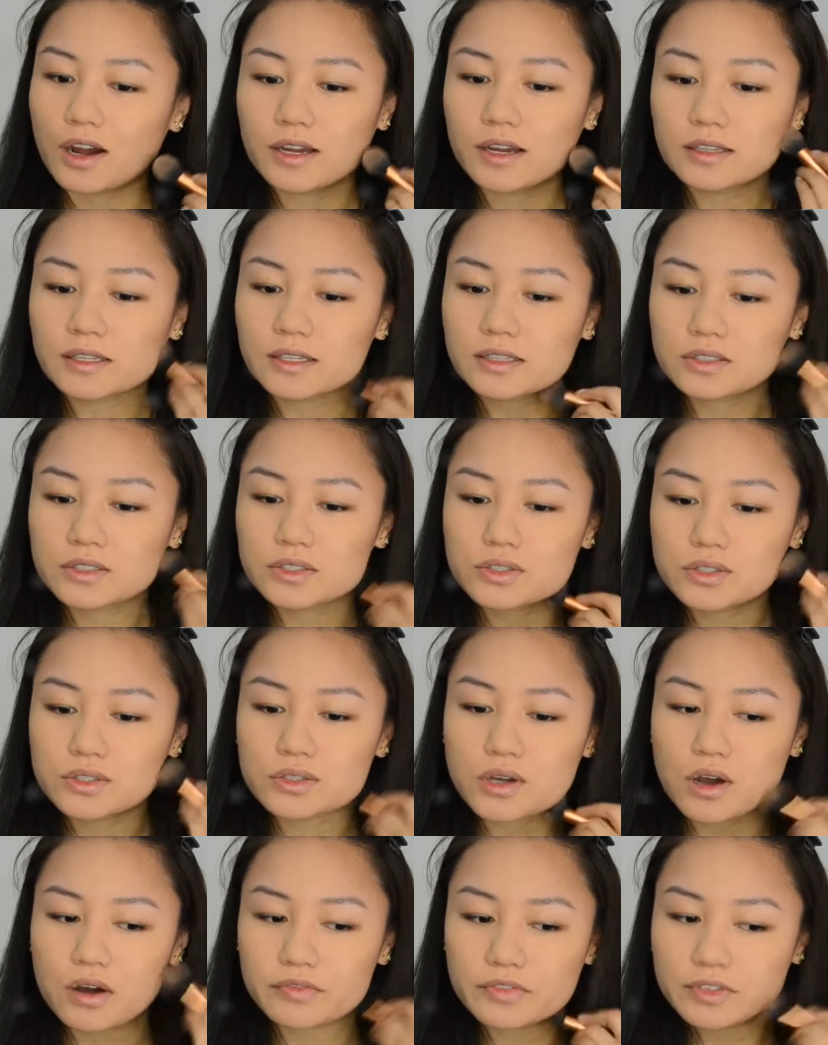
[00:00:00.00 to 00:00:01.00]
I like to
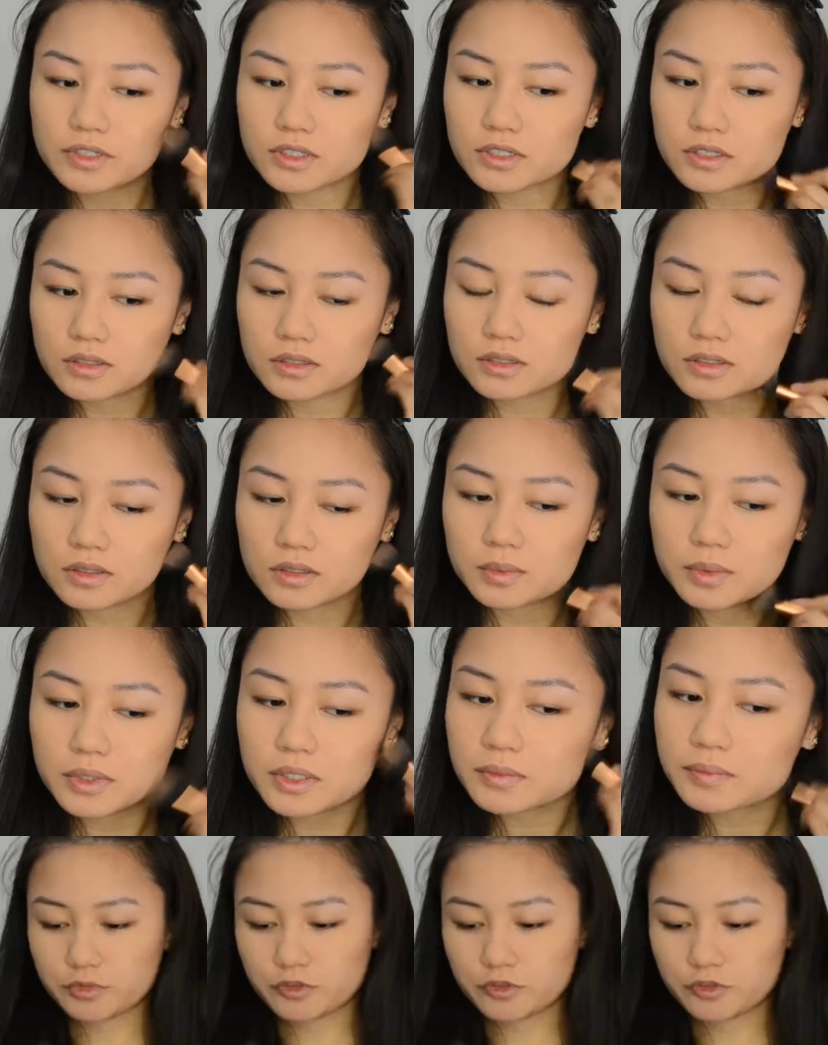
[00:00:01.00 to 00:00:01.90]
soften it a little bit.